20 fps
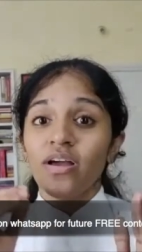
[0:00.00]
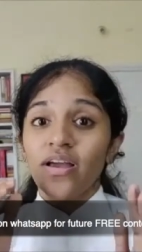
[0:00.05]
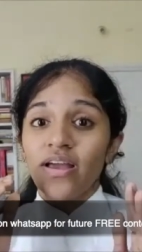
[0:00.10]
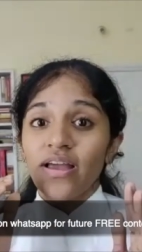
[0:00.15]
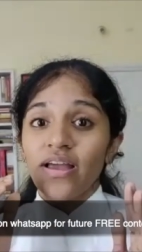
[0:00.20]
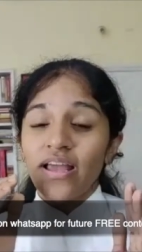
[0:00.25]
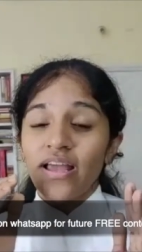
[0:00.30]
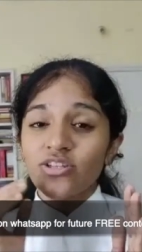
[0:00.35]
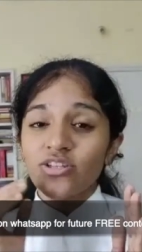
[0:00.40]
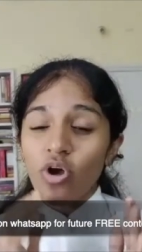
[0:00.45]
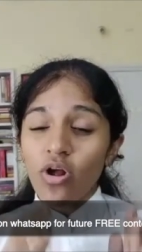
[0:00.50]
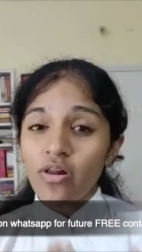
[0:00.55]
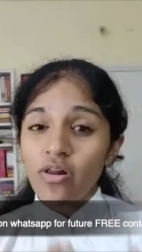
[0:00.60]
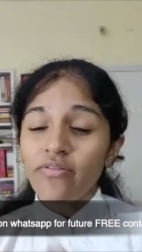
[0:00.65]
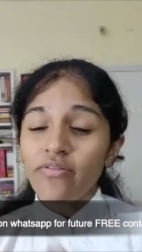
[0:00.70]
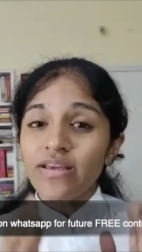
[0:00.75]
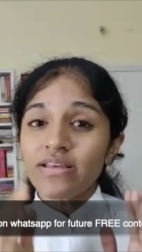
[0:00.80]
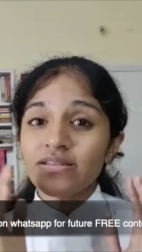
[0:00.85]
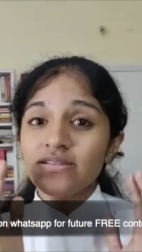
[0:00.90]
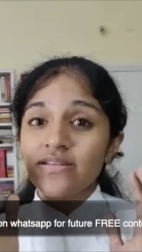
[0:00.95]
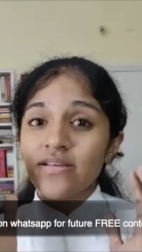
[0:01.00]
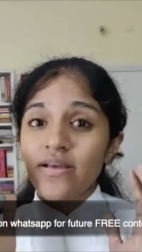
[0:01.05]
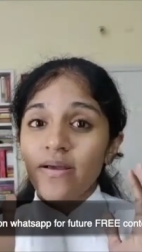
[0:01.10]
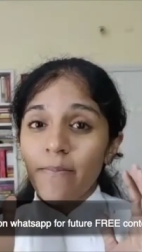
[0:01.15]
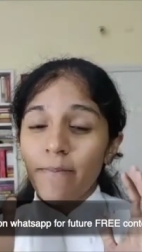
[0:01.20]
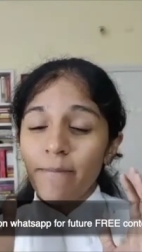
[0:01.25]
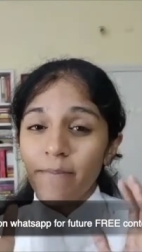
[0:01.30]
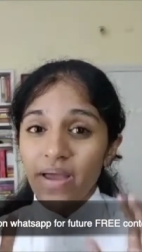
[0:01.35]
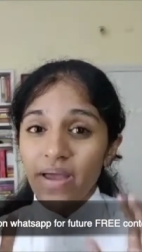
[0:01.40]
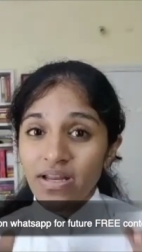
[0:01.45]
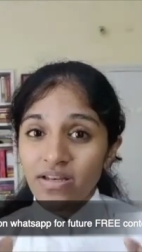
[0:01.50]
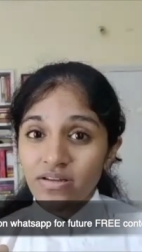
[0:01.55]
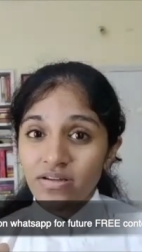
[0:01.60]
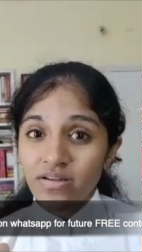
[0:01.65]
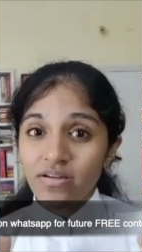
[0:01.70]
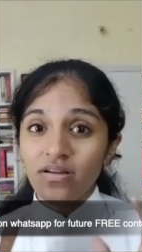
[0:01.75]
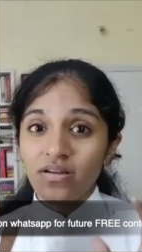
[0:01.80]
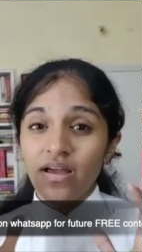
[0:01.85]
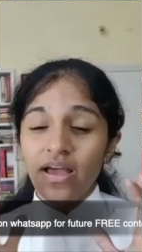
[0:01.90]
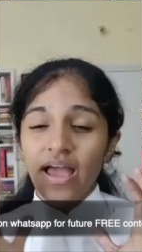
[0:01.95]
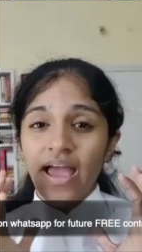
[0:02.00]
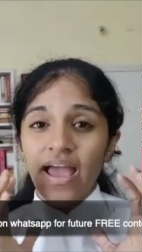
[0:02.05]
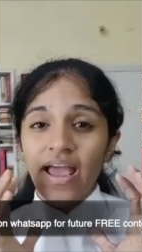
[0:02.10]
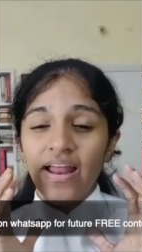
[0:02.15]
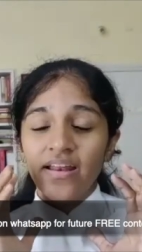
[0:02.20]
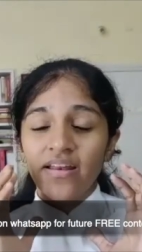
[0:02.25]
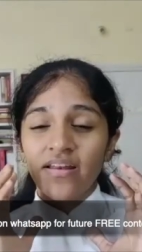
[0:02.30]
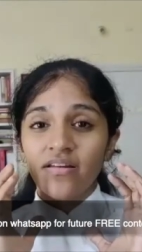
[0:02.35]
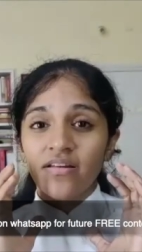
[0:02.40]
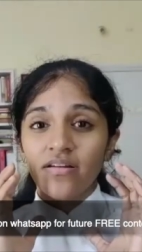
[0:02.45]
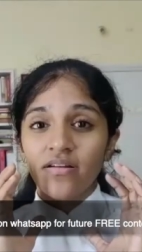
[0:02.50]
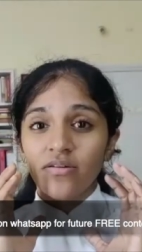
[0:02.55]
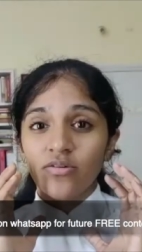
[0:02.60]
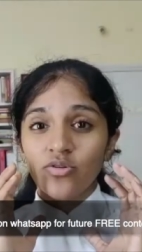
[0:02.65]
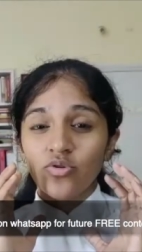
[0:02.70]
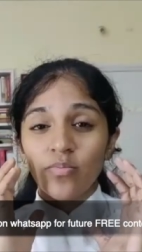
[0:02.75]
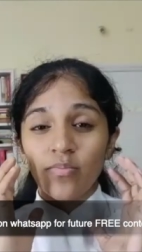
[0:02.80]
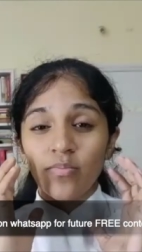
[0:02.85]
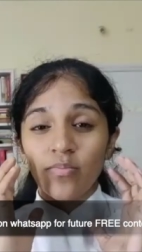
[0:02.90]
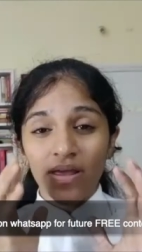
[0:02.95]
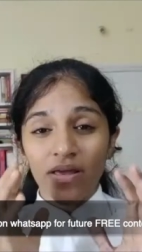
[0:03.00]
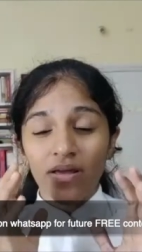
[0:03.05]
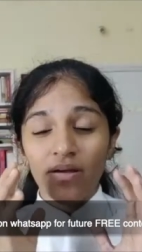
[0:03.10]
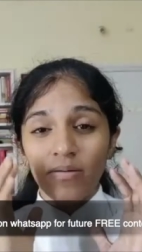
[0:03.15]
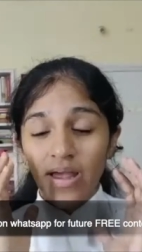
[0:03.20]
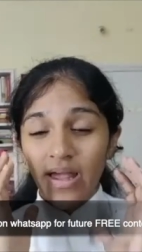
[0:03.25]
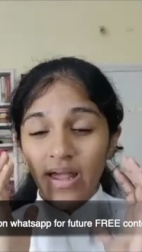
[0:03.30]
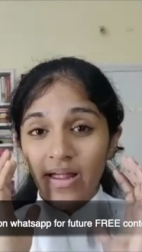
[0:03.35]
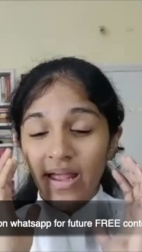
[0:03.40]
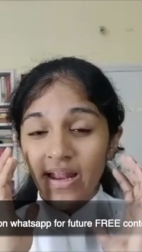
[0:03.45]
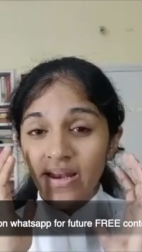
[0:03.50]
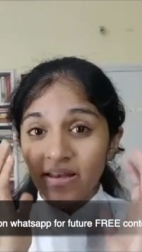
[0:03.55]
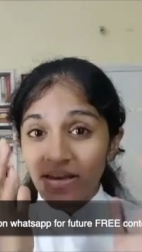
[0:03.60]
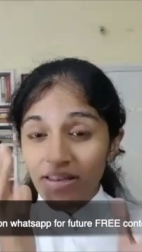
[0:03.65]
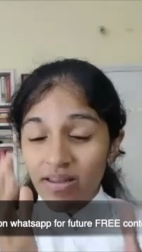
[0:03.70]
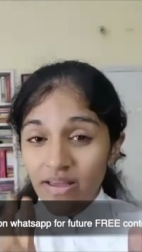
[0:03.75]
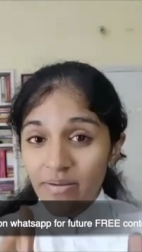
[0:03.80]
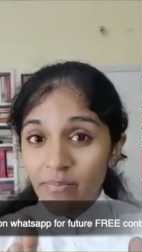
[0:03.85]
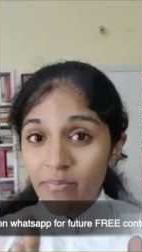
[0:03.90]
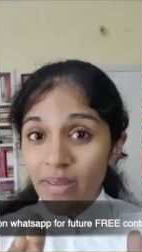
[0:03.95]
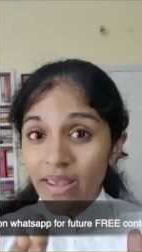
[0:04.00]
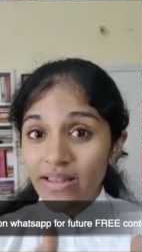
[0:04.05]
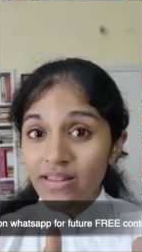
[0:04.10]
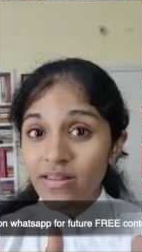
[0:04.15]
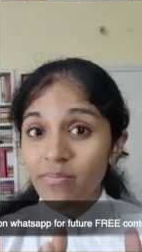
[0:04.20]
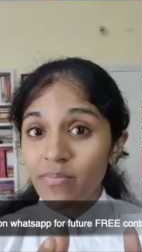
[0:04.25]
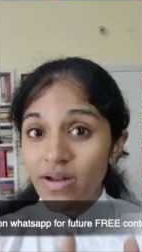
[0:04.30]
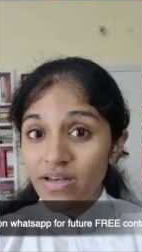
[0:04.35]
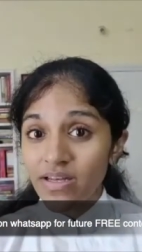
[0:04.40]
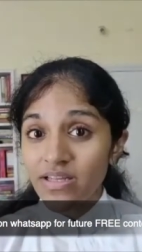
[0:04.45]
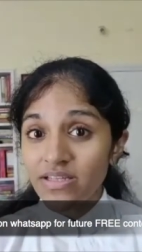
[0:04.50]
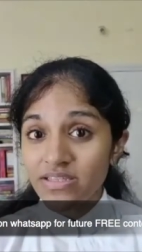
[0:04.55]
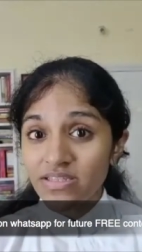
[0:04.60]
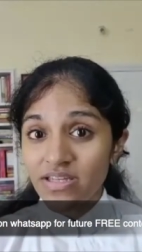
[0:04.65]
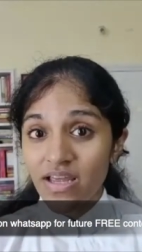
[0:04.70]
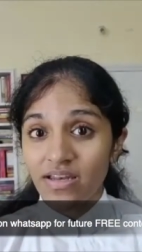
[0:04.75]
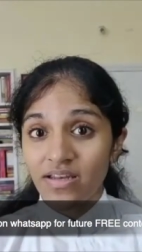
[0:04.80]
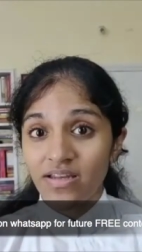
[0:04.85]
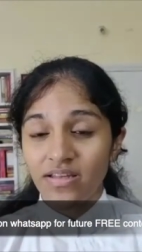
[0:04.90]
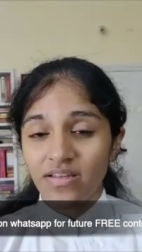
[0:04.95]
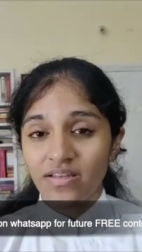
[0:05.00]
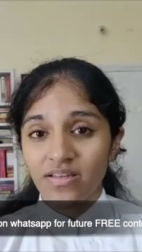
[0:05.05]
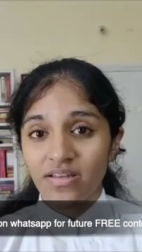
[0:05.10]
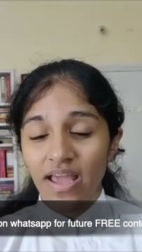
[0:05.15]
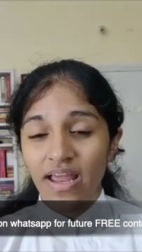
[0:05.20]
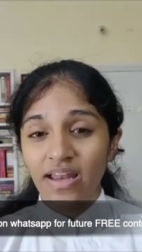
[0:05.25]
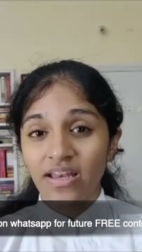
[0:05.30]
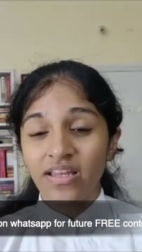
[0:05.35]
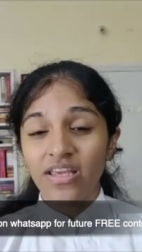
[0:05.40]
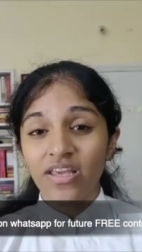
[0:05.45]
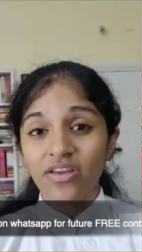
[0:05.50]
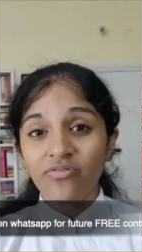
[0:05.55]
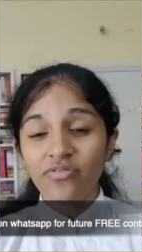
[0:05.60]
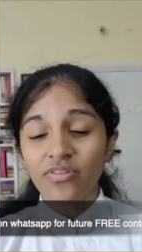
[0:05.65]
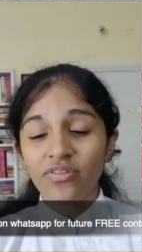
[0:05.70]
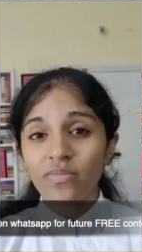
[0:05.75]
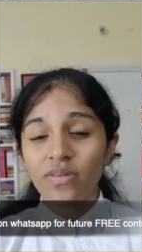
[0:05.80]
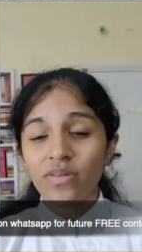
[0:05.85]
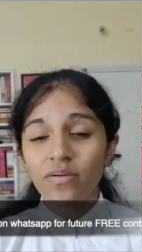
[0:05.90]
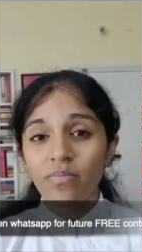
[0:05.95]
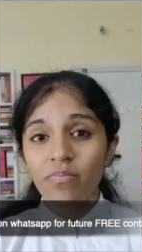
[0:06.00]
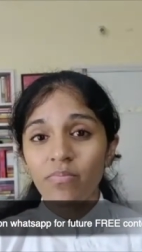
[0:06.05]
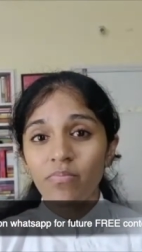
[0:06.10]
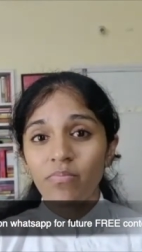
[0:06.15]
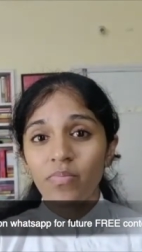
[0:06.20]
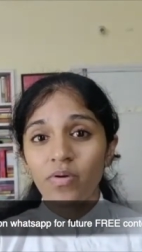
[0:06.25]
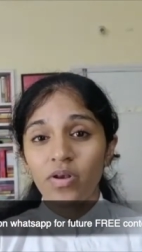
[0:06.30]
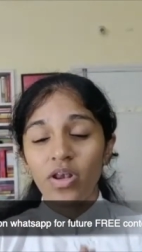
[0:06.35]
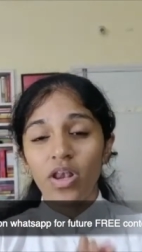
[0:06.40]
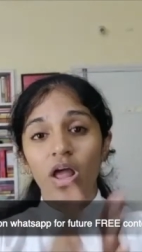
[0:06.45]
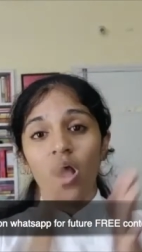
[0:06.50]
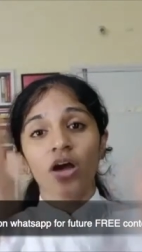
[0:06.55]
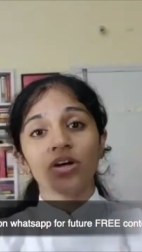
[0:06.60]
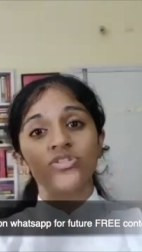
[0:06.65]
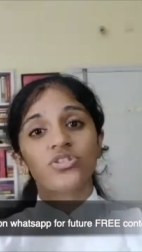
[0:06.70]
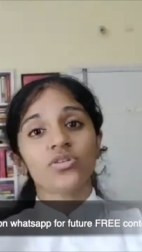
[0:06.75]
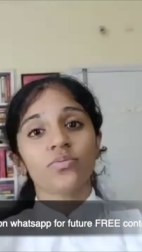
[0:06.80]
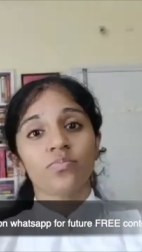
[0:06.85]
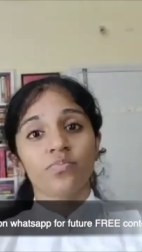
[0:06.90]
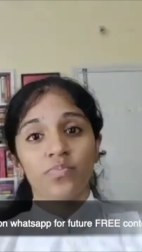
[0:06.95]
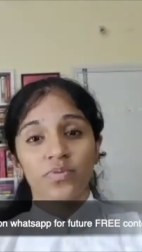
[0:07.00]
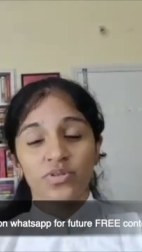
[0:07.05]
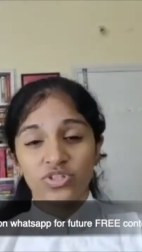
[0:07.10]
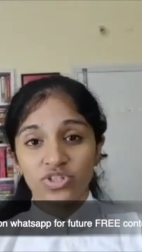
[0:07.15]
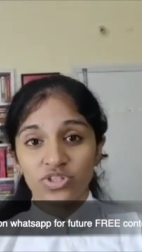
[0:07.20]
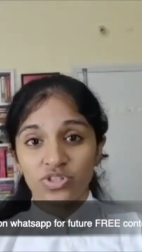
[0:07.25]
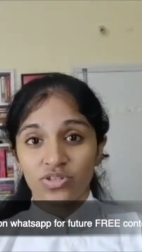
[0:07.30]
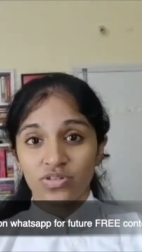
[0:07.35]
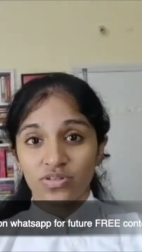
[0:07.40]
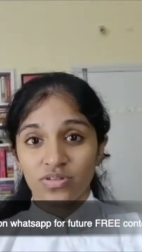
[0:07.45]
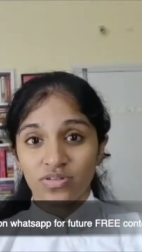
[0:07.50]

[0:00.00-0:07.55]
it's always better and to make them understand and give them the larger picture.